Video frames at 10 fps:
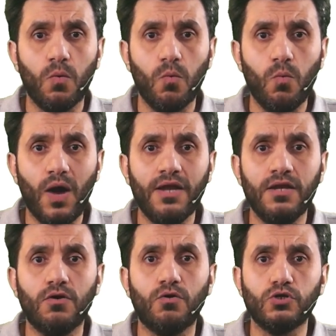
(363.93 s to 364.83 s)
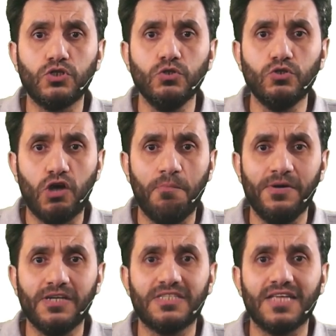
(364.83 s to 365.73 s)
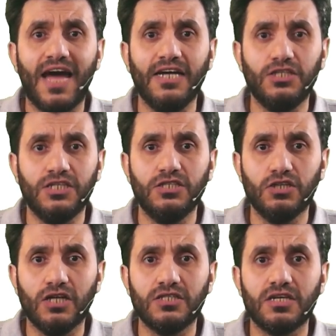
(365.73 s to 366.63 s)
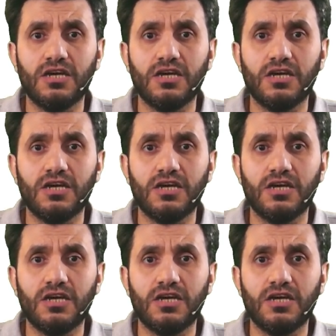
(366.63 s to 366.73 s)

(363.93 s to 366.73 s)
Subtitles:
one or two topics I did not